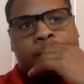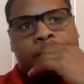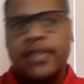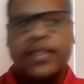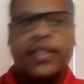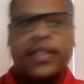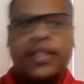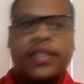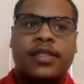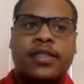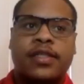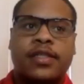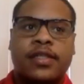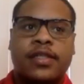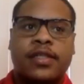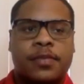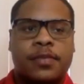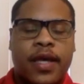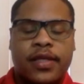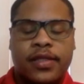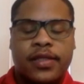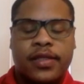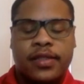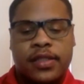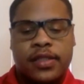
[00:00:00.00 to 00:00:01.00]
season, this
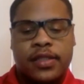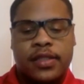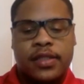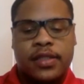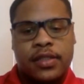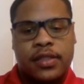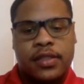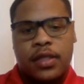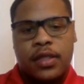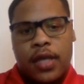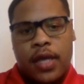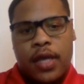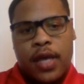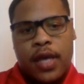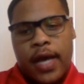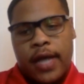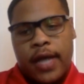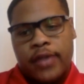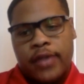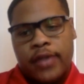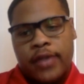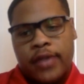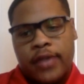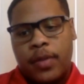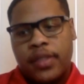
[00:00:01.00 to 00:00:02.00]
past season,
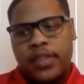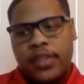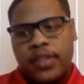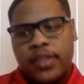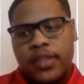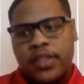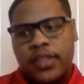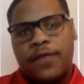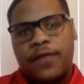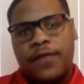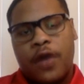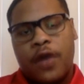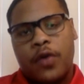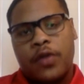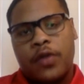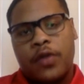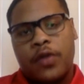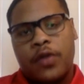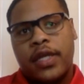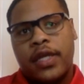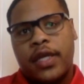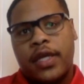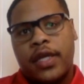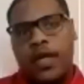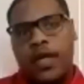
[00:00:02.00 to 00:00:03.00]
I told myself, I was
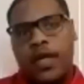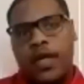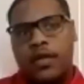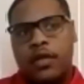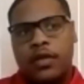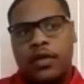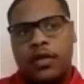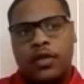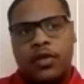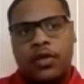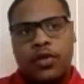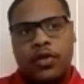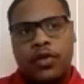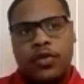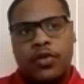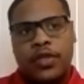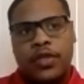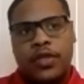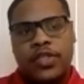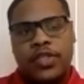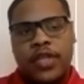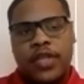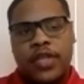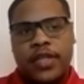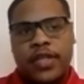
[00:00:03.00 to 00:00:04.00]
like, hey, look, you know, you
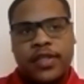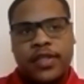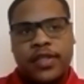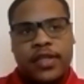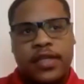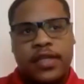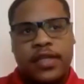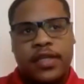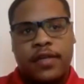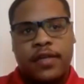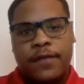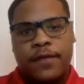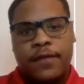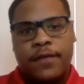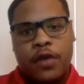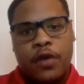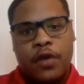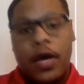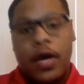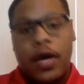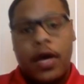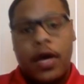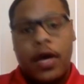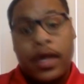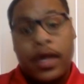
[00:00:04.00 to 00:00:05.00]
can chase the
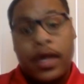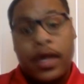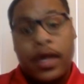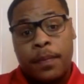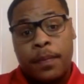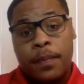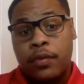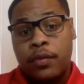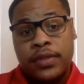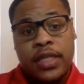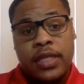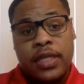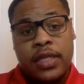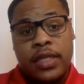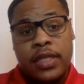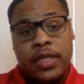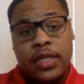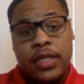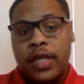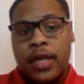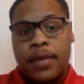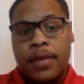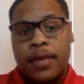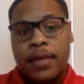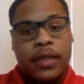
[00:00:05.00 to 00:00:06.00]
NFL. I had a couple of teams
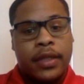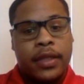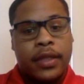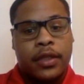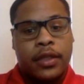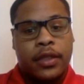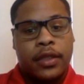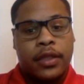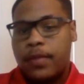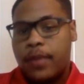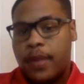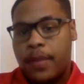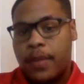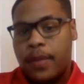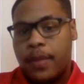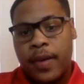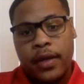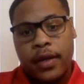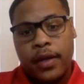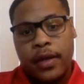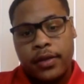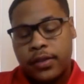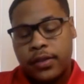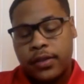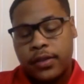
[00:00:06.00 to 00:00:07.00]
looking at me, like the Green Bay
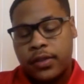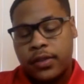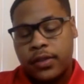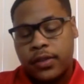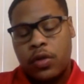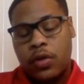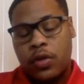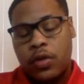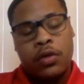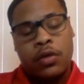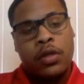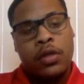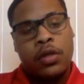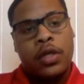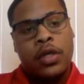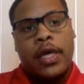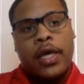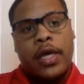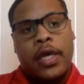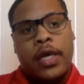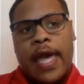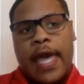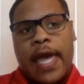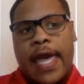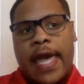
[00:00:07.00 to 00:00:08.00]
Packers as well.
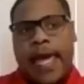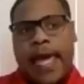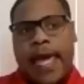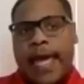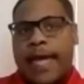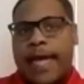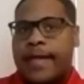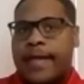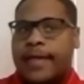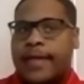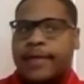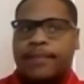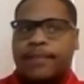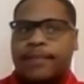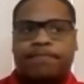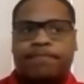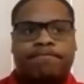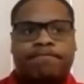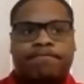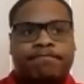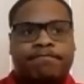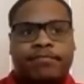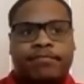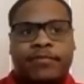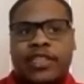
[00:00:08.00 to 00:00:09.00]
And
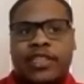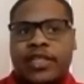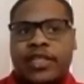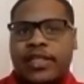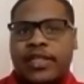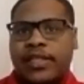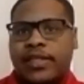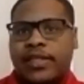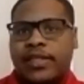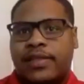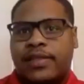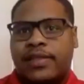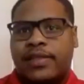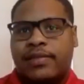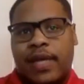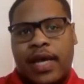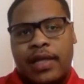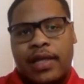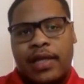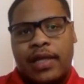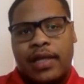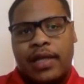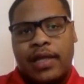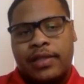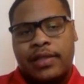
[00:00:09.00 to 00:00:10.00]
just,
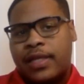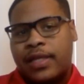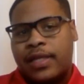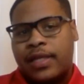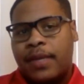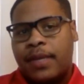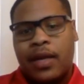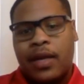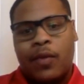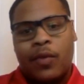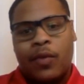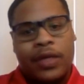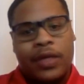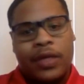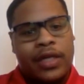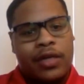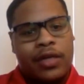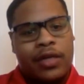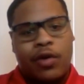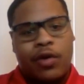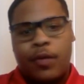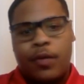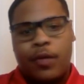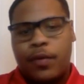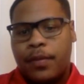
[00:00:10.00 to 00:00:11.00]
I would say, man, I want to get in
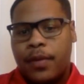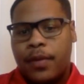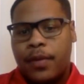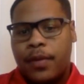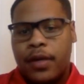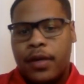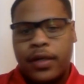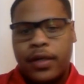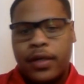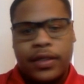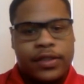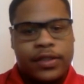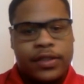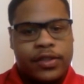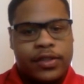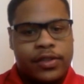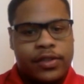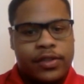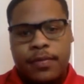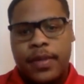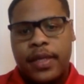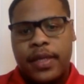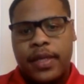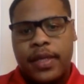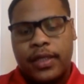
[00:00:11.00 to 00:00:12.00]
corporate America and
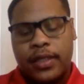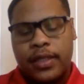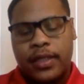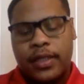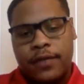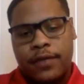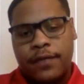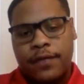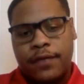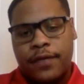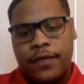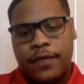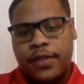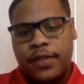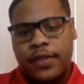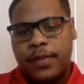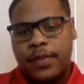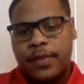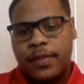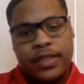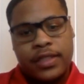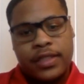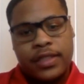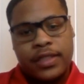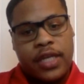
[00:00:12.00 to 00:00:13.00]
start making a difference,
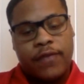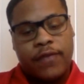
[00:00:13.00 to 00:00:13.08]
making a change.